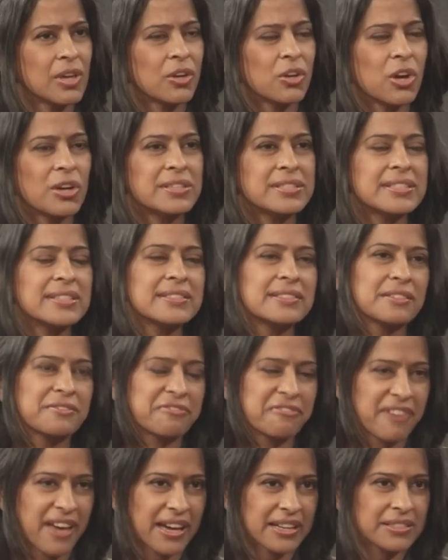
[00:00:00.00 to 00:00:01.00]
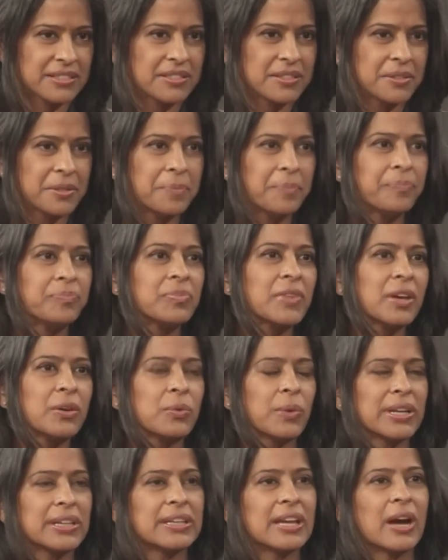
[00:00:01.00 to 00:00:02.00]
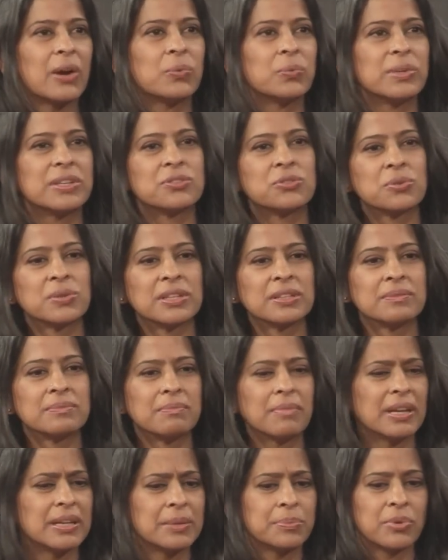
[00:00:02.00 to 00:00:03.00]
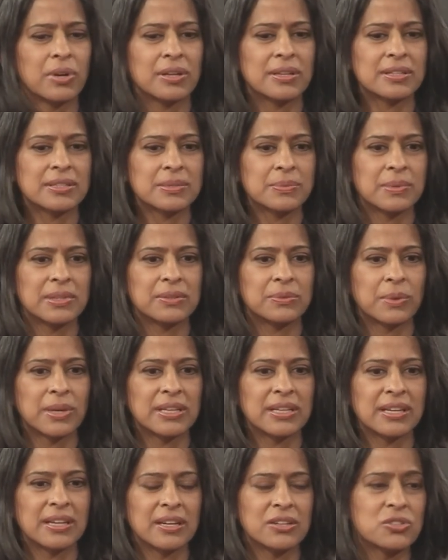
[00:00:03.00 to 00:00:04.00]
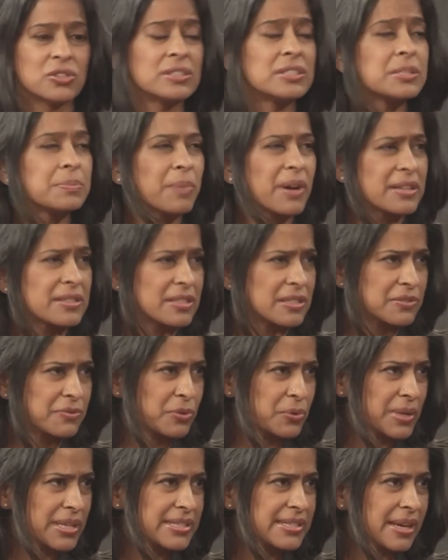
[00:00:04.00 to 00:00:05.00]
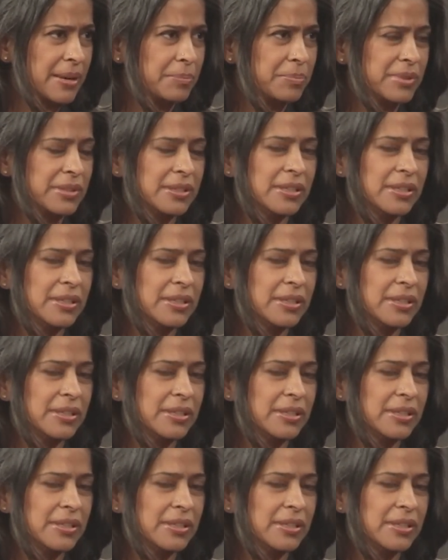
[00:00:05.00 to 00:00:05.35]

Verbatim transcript: Cost is a factor. Right now, we treat many products with radiation, spices, for example.